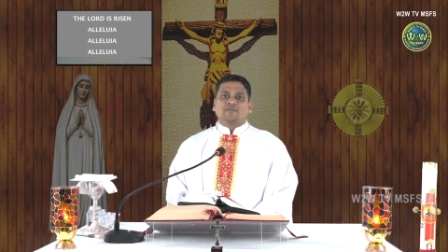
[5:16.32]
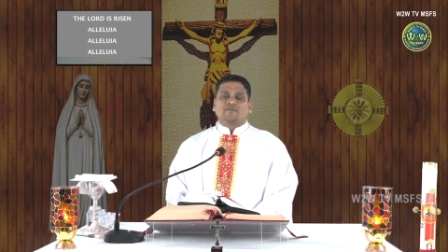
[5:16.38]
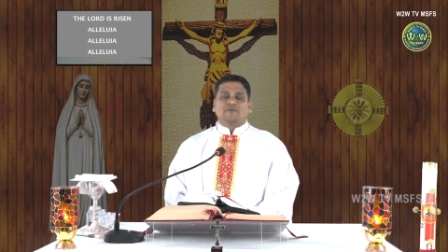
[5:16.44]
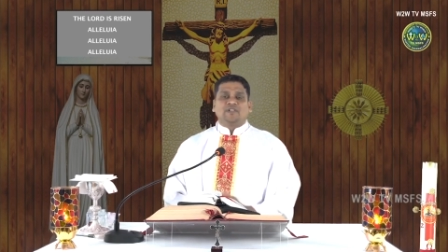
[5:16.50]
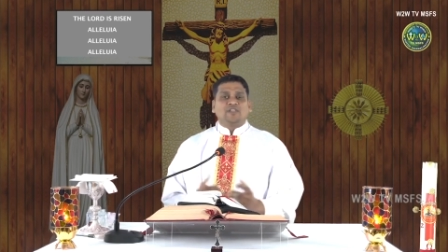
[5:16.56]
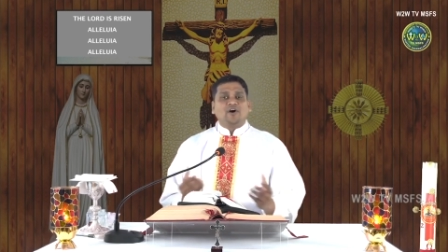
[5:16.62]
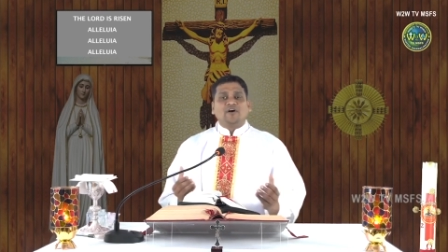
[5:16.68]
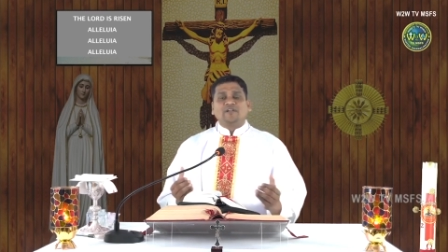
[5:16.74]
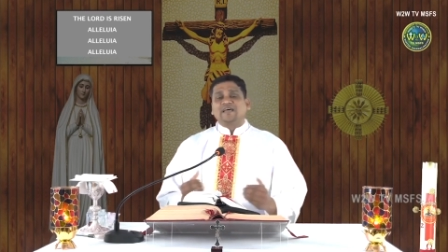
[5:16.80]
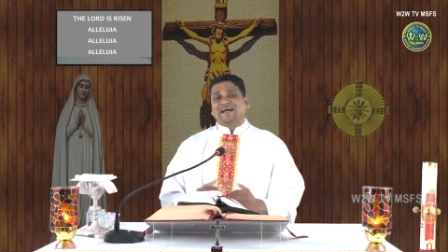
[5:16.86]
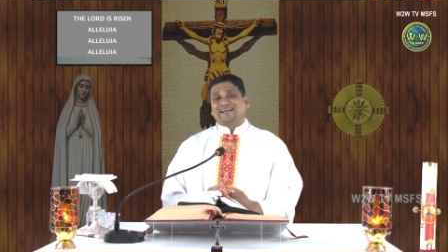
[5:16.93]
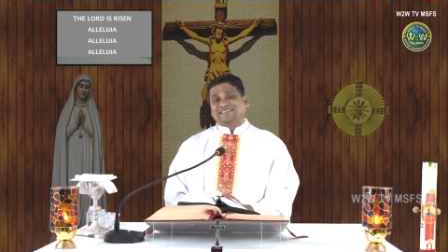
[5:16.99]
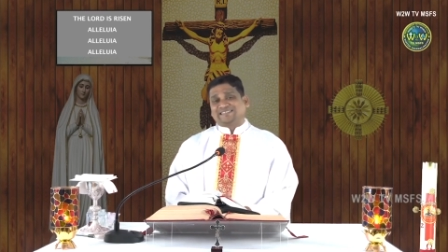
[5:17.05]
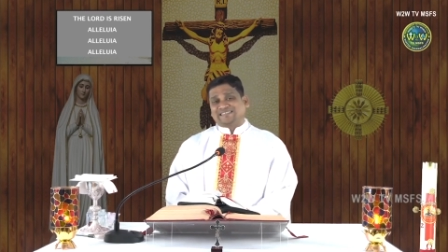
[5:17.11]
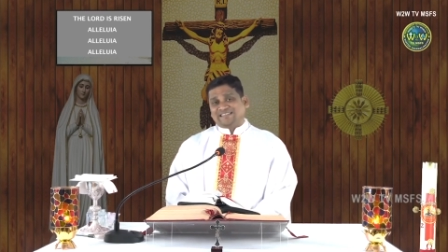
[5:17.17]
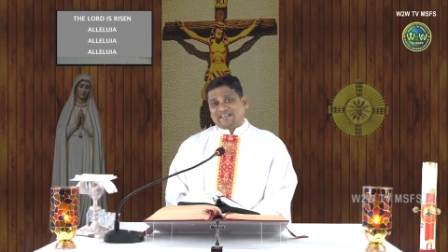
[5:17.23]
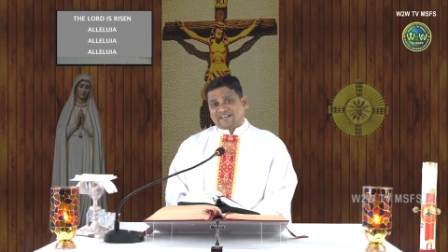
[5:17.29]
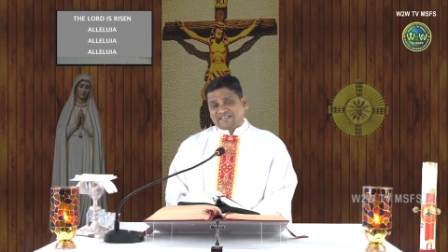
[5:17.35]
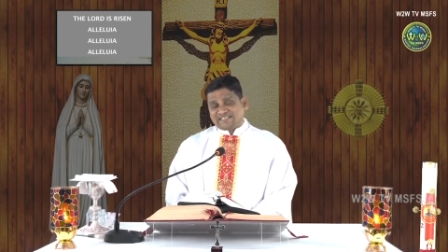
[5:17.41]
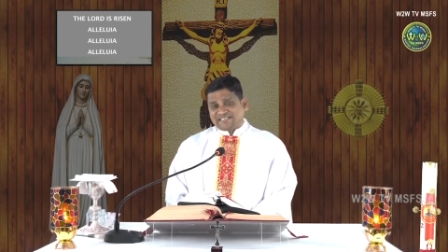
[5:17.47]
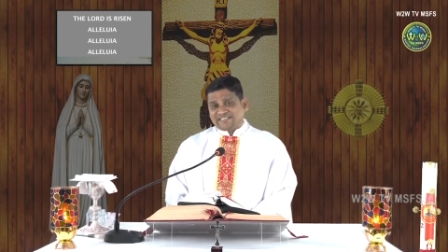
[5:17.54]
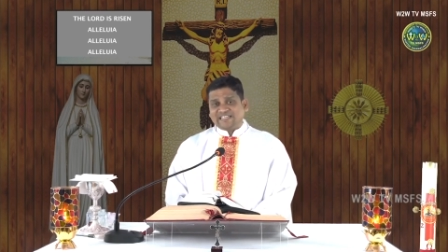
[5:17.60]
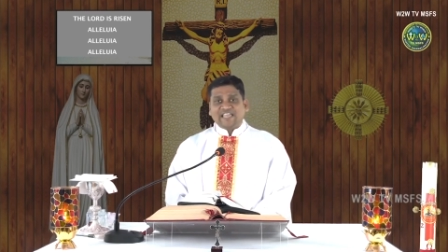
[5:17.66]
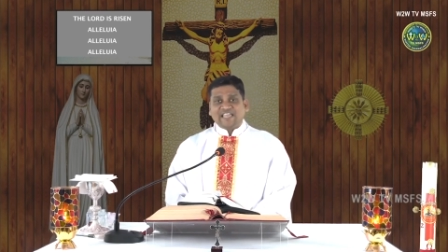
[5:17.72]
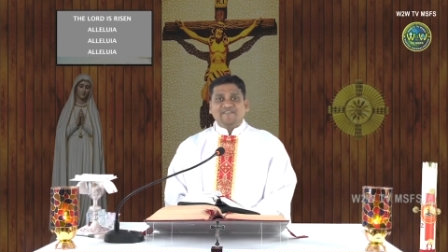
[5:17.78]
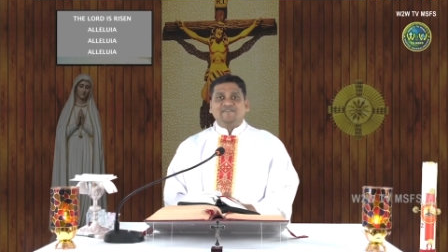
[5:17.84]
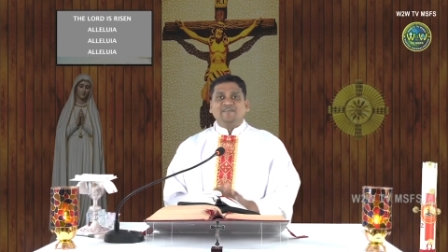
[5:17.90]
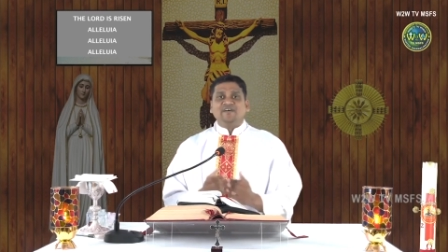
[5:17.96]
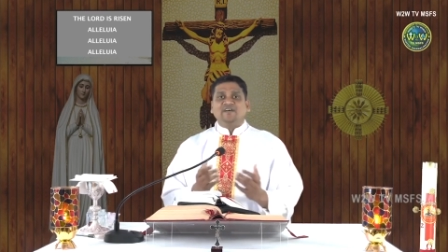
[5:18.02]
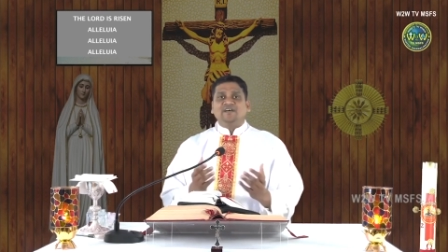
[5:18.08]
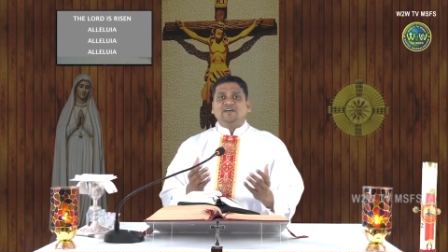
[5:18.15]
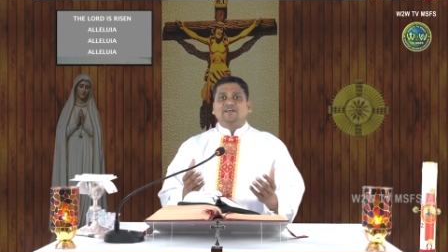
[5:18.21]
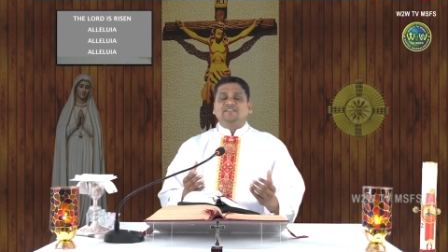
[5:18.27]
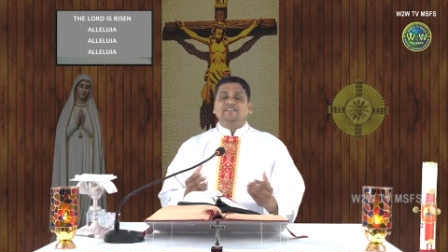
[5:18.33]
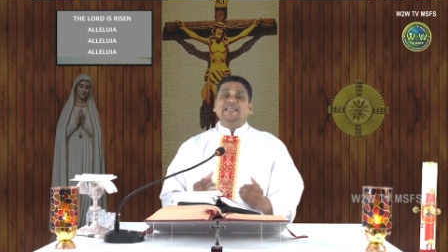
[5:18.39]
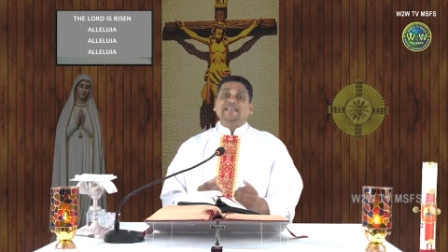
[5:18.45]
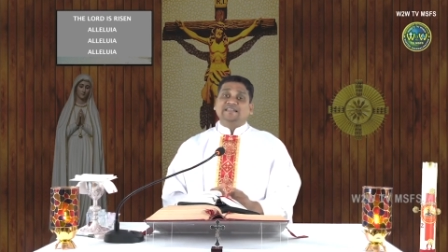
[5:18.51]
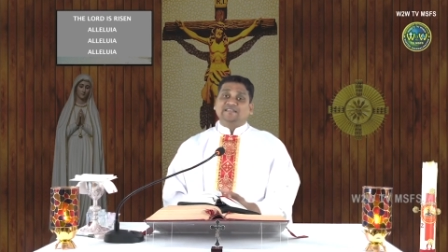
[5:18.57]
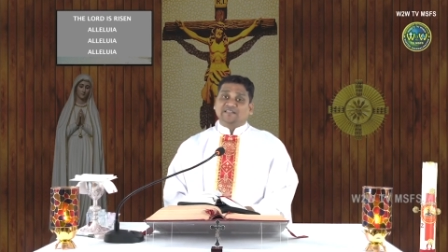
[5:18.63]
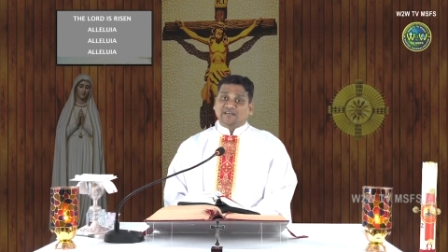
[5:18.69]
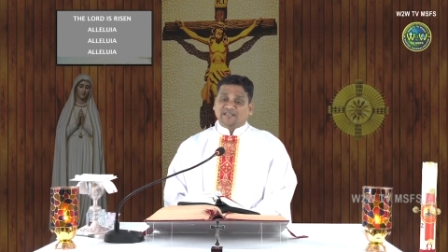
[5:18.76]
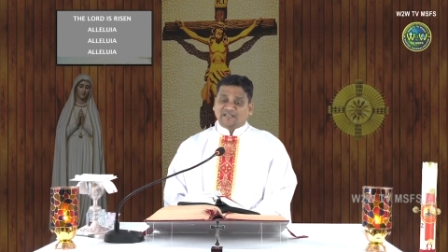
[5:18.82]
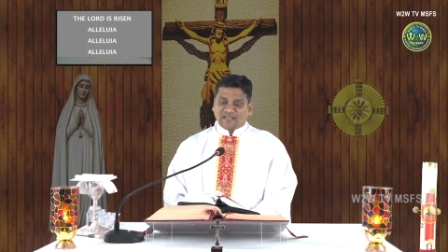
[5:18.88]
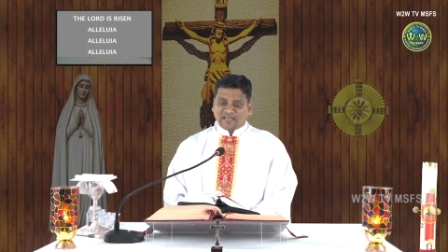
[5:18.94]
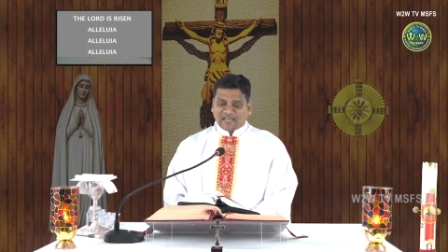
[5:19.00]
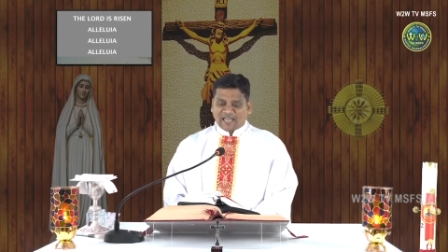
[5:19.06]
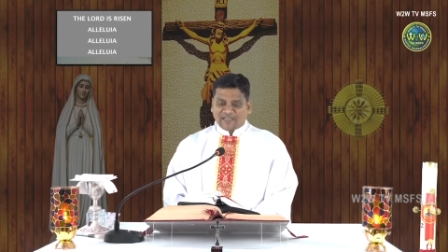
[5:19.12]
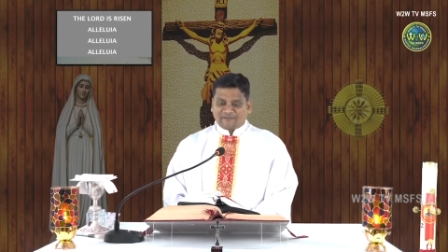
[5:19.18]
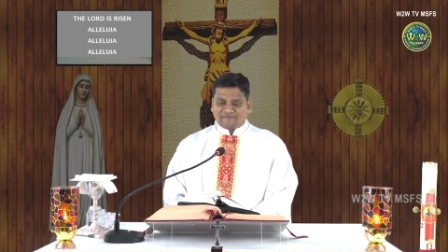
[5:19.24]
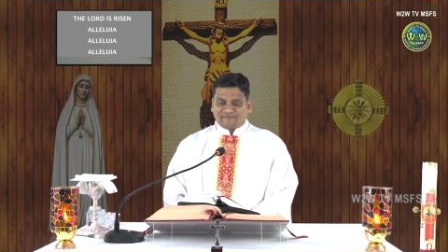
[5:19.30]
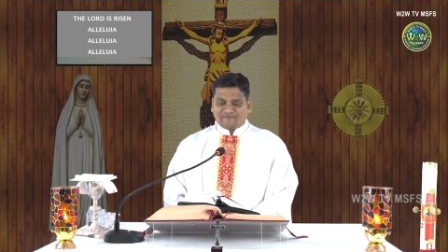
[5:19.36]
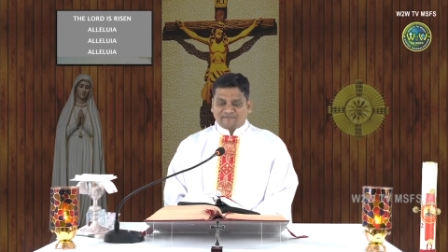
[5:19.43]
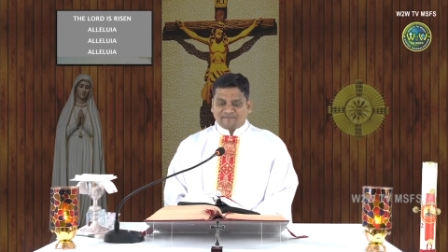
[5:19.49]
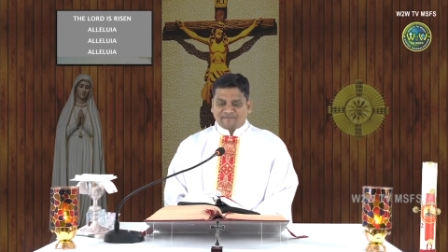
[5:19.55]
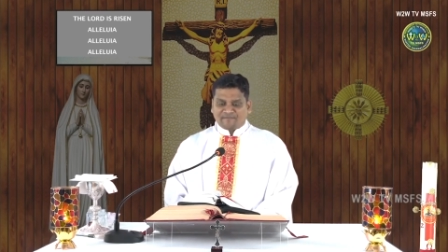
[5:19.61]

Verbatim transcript: will not receive the eternal life.